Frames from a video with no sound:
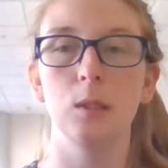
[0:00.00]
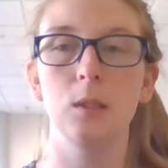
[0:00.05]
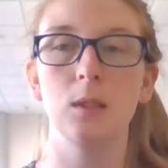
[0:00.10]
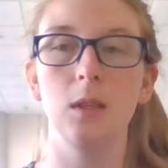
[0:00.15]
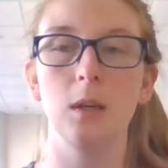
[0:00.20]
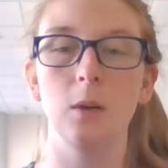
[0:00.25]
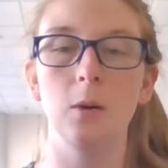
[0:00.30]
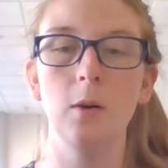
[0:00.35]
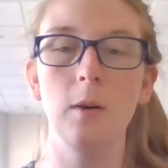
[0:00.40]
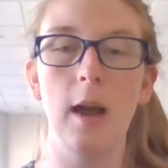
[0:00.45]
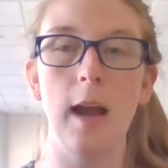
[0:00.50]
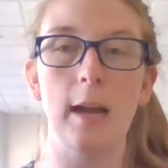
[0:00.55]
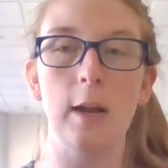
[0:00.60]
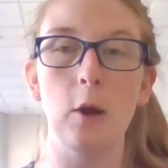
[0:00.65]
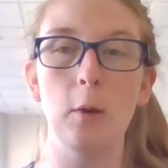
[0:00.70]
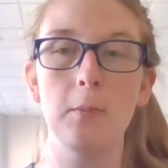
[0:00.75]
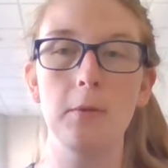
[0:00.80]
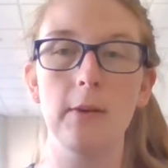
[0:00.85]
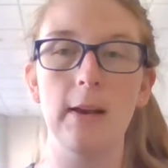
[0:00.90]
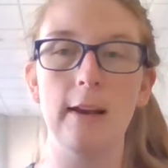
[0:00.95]
So I
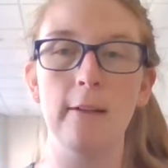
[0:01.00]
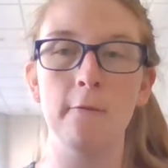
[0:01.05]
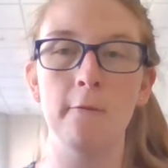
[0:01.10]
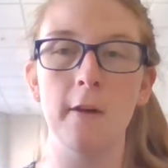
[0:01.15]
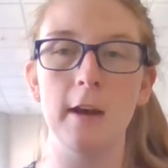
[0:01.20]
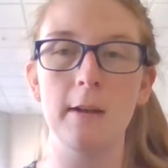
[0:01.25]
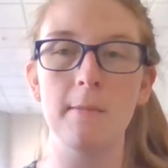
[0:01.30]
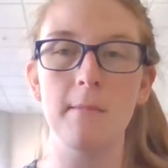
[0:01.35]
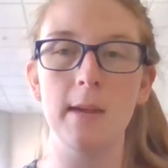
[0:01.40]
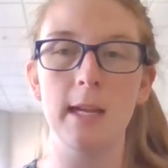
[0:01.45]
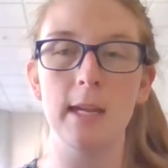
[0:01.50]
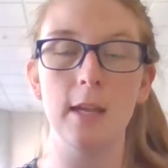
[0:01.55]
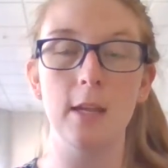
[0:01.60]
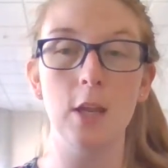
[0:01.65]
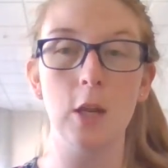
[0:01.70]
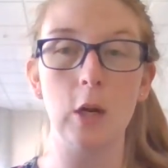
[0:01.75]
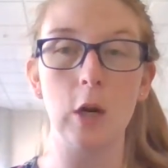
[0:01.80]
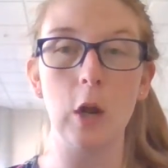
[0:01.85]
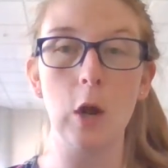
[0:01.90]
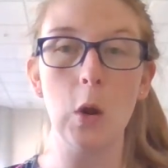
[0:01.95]
hope you had fun making
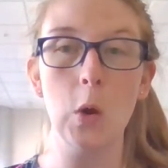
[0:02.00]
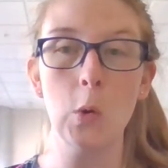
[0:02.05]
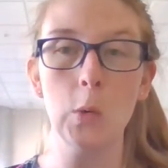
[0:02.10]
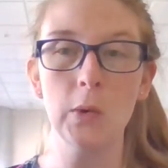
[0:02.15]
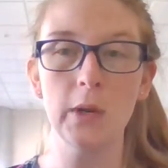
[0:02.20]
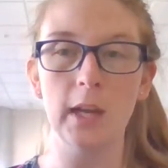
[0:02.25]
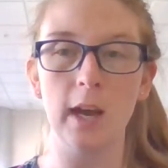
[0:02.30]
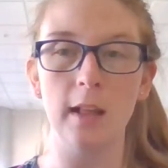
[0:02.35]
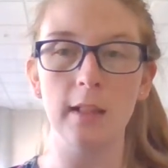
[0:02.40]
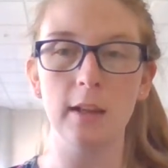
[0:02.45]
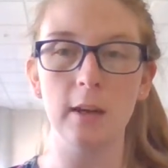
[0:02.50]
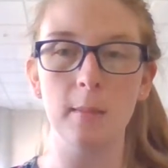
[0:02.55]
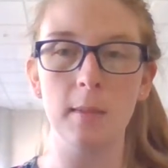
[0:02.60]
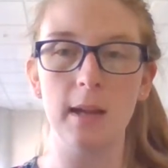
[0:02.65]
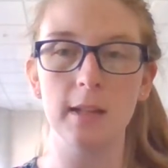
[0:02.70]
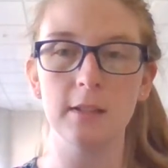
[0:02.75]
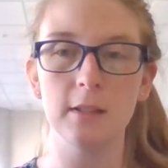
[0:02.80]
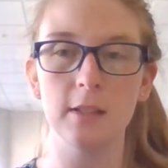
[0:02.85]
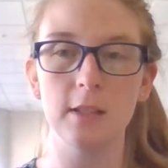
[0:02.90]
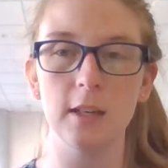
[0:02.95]
your own color
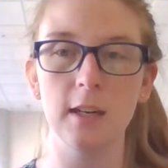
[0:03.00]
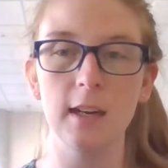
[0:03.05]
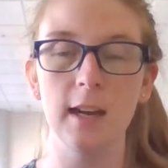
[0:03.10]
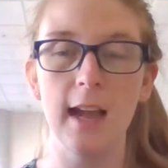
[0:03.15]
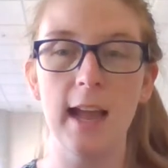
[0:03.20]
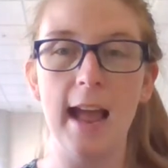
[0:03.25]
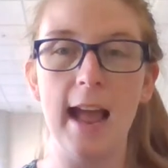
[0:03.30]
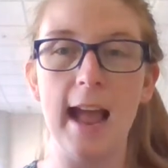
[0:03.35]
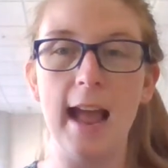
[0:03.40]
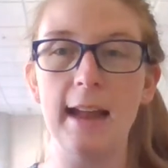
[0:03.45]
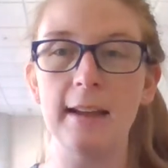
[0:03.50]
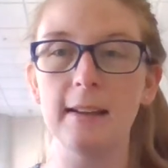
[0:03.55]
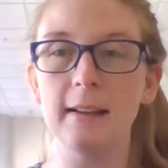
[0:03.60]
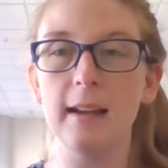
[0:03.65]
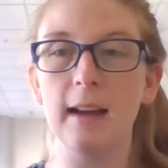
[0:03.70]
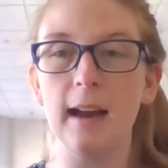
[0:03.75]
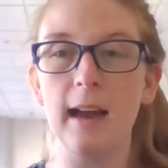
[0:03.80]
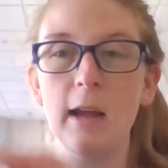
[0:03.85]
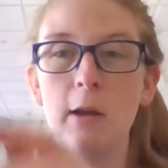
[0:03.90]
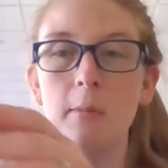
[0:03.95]
monster, and
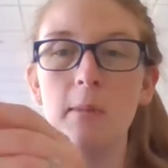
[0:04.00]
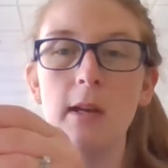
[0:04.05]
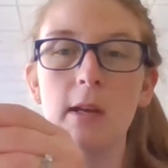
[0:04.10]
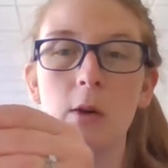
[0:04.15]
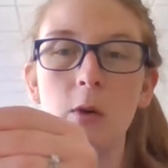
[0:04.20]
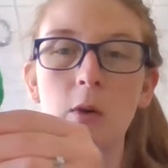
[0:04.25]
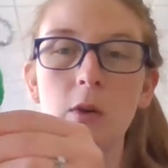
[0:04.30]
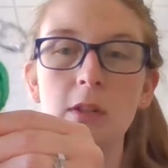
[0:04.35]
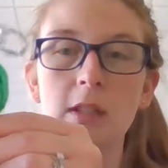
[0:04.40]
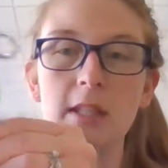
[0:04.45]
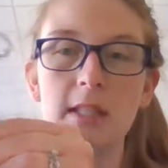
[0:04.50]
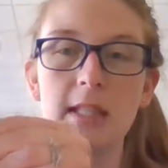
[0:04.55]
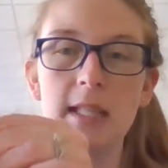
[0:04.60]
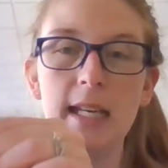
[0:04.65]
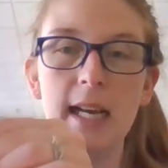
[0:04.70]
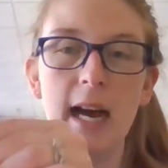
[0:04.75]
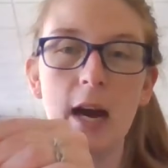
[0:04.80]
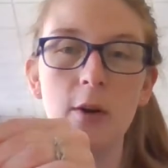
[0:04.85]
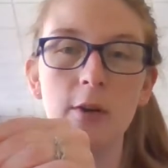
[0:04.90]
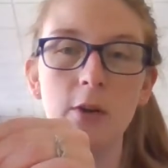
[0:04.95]
it'd be cool to
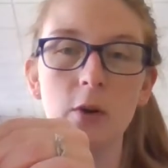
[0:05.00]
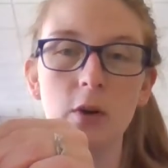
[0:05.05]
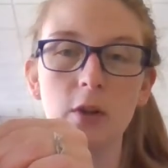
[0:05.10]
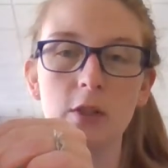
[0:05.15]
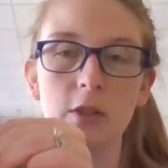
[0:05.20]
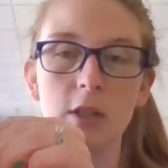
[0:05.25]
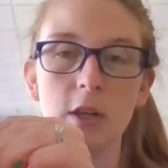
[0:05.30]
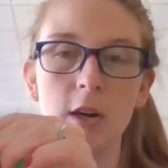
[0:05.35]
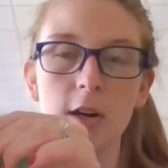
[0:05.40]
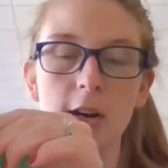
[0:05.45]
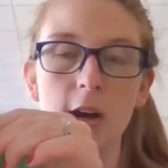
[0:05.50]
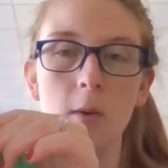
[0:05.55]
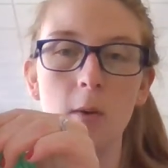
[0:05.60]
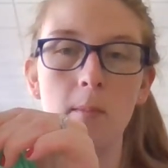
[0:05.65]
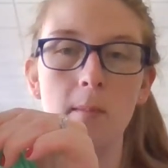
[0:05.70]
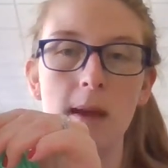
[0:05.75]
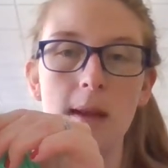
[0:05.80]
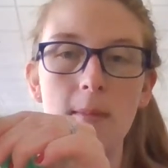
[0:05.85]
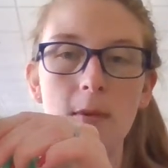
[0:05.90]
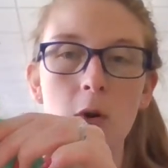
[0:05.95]
see how yours turned out.
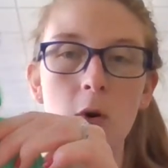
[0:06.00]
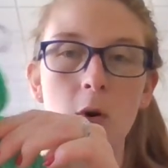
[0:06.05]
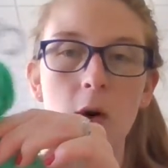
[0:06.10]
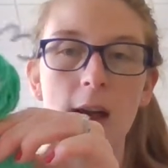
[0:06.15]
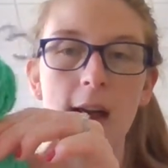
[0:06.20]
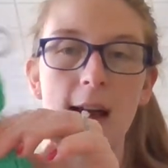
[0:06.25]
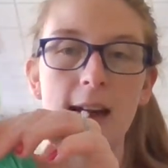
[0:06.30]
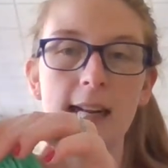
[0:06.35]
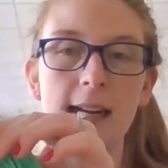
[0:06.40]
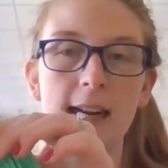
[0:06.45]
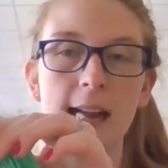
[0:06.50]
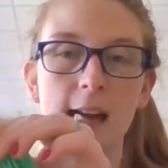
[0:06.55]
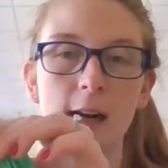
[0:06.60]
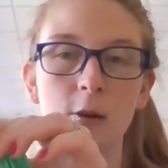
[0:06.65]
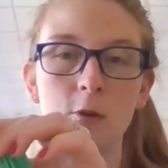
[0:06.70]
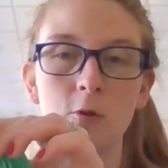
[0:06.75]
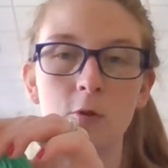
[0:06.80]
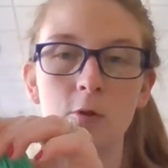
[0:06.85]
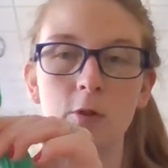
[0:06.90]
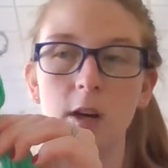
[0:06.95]
Maybe you added
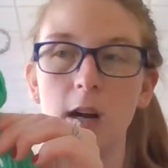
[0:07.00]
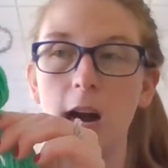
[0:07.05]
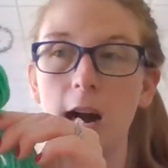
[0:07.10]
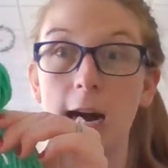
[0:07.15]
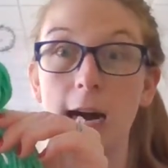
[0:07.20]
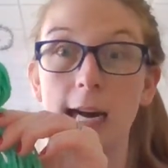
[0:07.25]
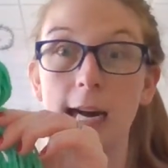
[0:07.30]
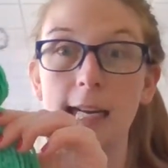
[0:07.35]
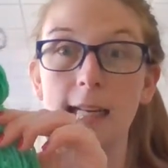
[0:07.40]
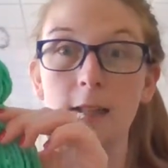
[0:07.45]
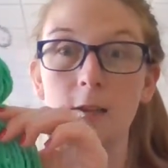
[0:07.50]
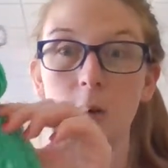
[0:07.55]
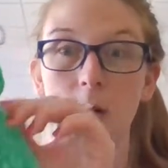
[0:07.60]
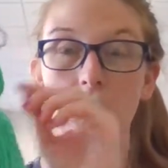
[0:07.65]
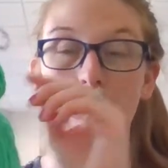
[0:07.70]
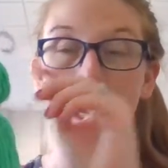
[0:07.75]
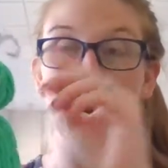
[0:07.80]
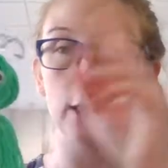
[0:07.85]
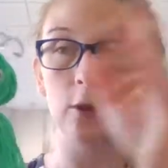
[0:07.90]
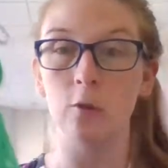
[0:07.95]
extra eyes
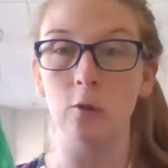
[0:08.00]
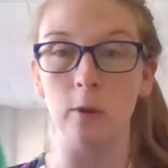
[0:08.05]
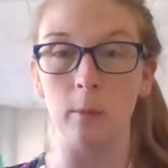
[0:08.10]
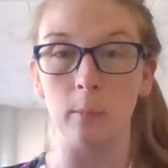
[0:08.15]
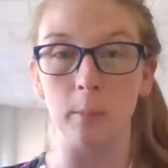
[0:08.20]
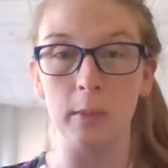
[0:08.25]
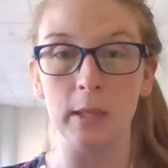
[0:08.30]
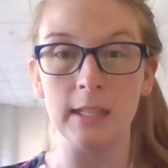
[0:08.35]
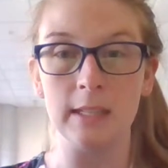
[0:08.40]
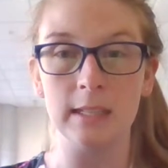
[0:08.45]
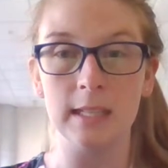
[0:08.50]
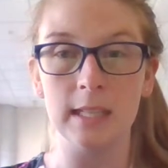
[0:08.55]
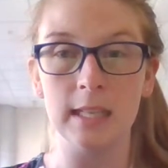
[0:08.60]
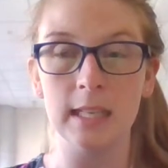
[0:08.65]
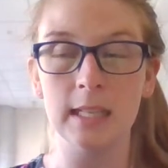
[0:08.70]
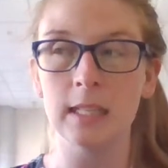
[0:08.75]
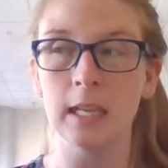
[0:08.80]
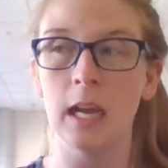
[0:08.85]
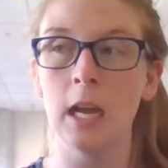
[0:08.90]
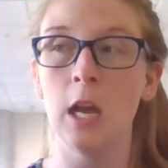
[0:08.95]
or extra
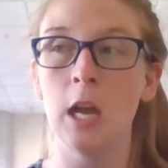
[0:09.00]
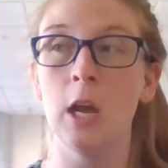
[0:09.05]
pieces.